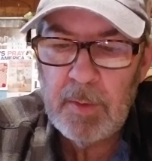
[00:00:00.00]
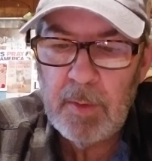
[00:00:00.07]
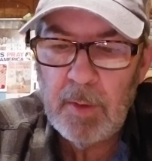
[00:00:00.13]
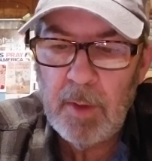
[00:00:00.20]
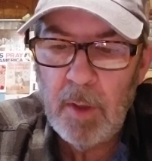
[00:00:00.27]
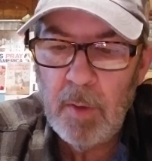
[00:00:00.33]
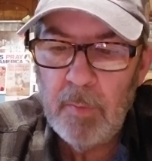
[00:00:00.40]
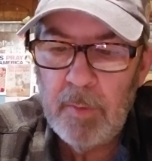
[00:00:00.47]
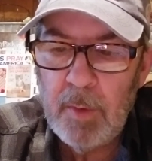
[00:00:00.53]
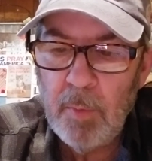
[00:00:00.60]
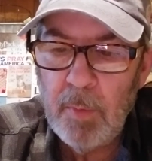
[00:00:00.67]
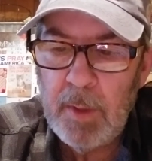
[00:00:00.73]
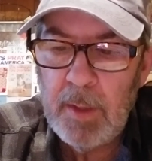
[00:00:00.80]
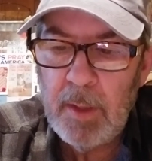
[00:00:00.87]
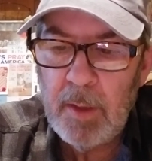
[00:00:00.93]
to COVID a
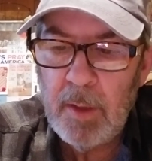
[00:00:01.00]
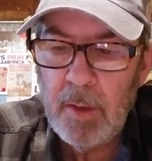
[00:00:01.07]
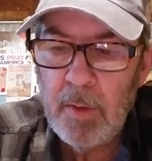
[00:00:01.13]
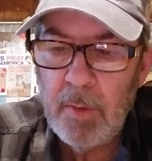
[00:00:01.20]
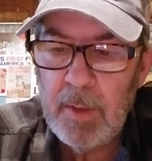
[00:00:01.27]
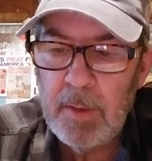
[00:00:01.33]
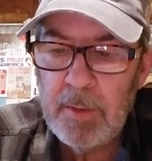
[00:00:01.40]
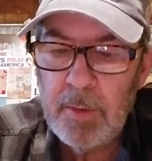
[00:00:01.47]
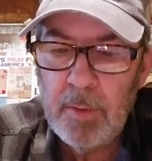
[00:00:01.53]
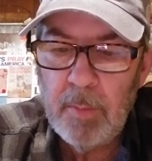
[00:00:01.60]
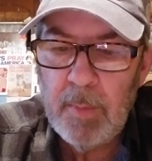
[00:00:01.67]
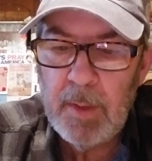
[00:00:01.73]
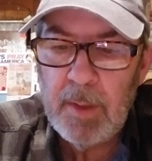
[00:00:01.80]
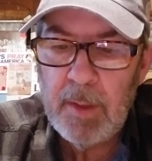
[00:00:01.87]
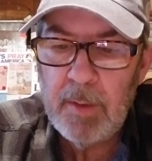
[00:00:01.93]
week ago and two
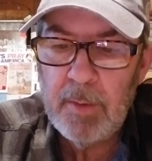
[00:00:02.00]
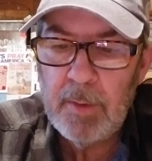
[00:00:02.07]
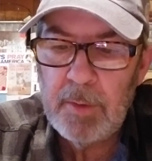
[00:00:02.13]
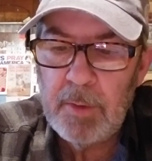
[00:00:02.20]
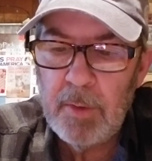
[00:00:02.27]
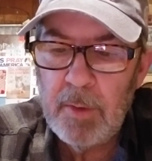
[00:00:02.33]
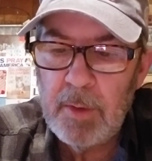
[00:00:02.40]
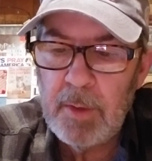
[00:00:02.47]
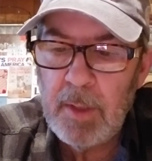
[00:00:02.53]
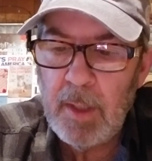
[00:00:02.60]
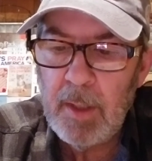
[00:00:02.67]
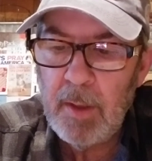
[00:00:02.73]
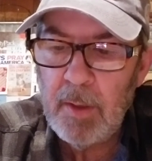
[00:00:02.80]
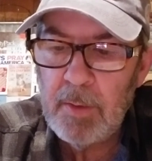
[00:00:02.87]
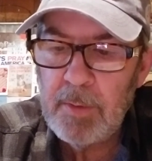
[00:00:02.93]
men in the church
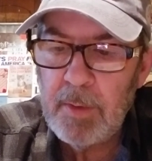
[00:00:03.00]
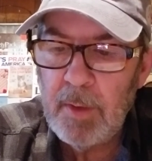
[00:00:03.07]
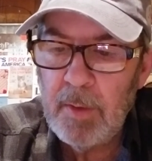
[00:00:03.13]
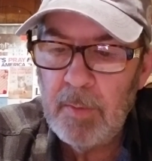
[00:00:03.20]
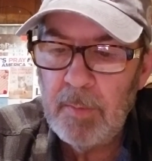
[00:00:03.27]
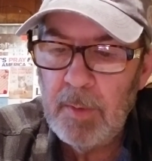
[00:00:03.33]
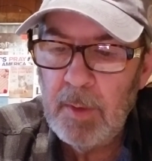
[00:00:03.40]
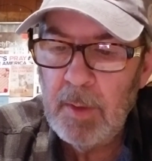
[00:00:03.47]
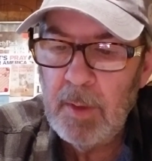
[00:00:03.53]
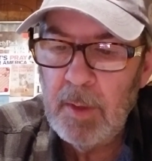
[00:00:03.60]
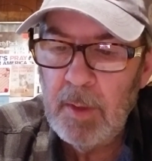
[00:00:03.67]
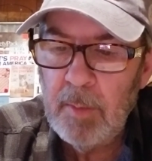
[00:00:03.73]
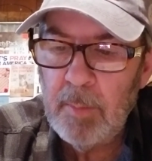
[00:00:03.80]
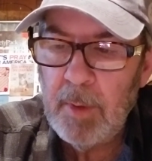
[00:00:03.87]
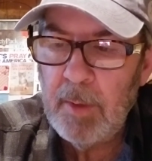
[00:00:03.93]
died also.
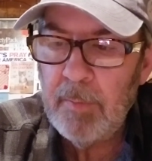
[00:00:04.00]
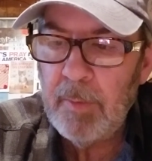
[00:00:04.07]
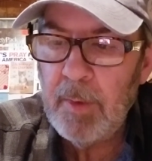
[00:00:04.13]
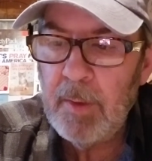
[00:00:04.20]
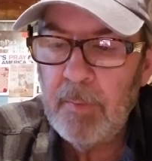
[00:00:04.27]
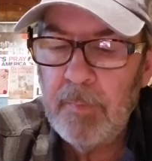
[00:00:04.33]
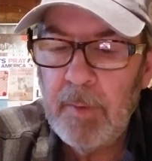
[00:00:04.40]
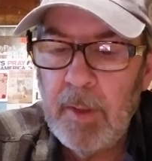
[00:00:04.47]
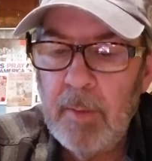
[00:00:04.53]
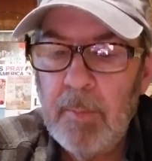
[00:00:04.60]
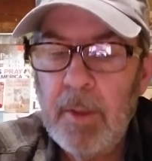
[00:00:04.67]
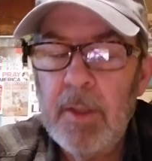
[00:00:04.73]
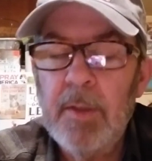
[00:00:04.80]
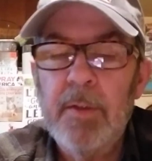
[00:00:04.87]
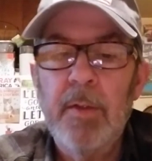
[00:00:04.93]
Pray for their
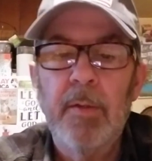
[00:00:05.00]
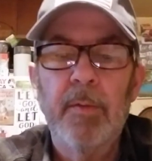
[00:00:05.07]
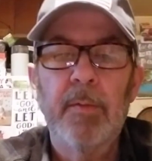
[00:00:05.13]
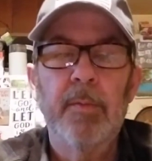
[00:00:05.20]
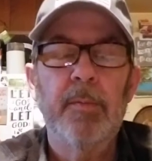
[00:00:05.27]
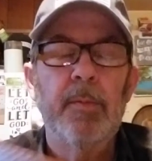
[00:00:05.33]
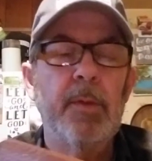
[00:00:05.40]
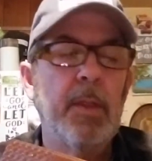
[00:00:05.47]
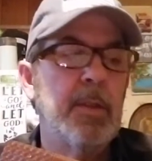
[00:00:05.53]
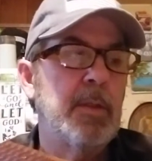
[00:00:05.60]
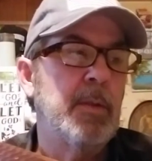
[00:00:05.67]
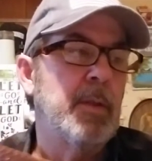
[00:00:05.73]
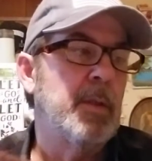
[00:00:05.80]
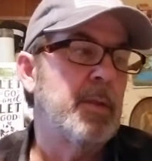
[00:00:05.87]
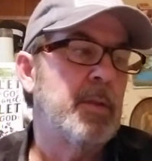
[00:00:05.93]
families. It's,
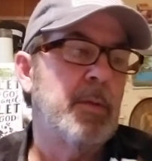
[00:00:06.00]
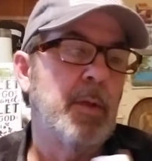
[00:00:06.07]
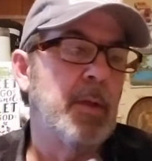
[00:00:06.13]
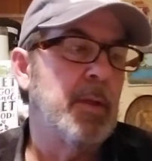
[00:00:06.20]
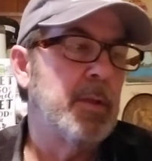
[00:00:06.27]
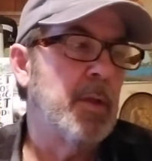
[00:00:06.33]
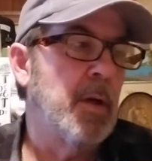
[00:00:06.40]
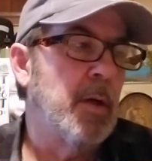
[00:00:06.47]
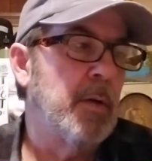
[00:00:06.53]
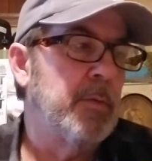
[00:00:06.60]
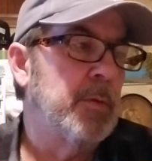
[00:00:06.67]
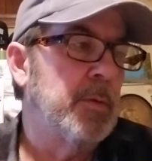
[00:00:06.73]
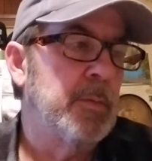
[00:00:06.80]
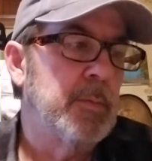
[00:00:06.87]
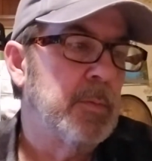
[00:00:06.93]
it's, it's
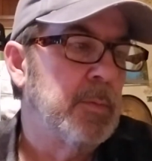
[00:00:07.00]
awful.